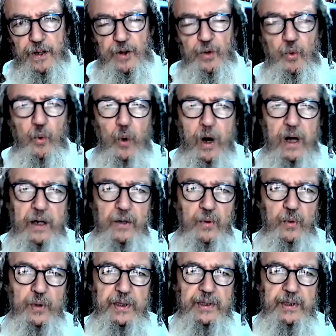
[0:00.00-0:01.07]
the one
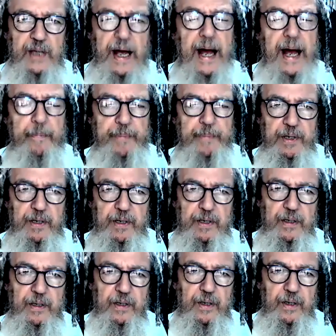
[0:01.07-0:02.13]
who is happy
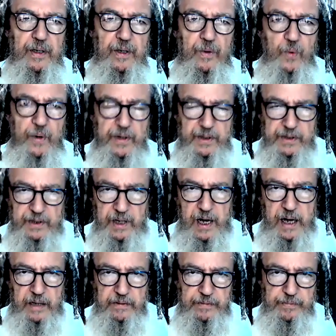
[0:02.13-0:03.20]
with his
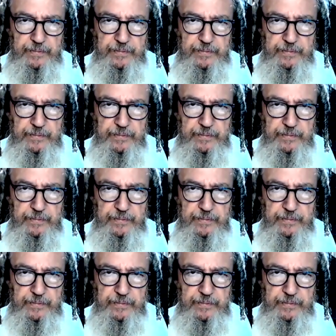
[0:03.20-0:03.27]
lot,